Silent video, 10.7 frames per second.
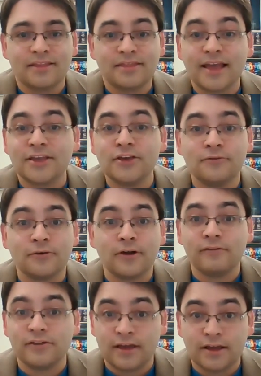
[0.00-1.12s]
Thank you for
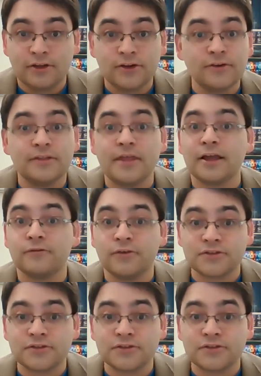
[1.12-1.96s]
everything you do, and thank you for your